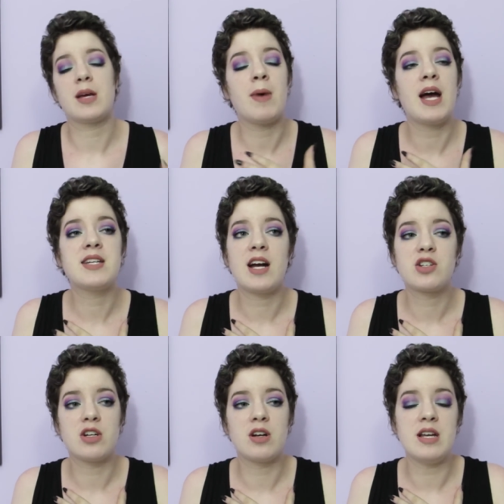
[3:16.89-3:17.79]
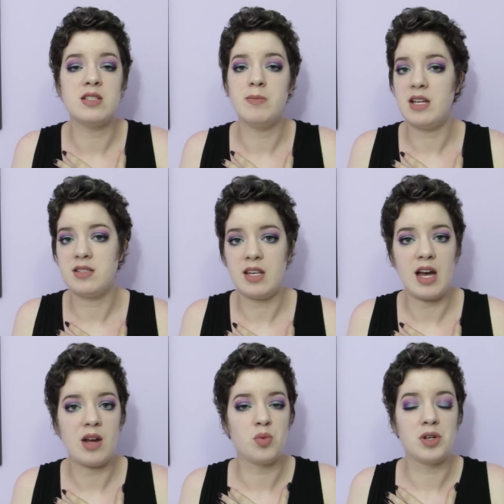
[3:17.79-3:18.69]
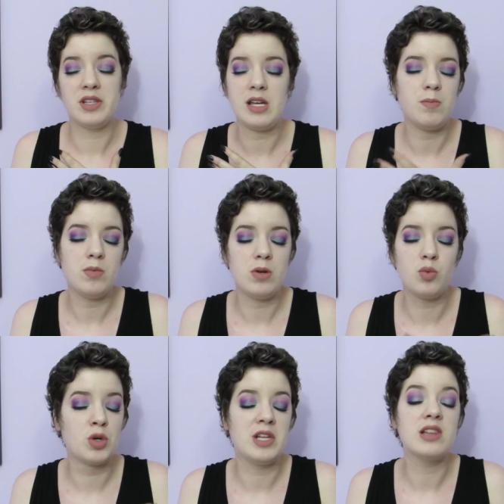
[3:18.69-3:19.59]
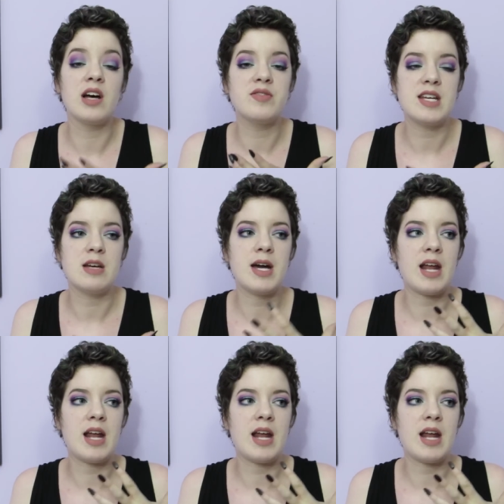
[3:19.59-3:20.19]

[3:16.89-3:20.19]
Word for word: Like, my doctor is amazing. I really loved him,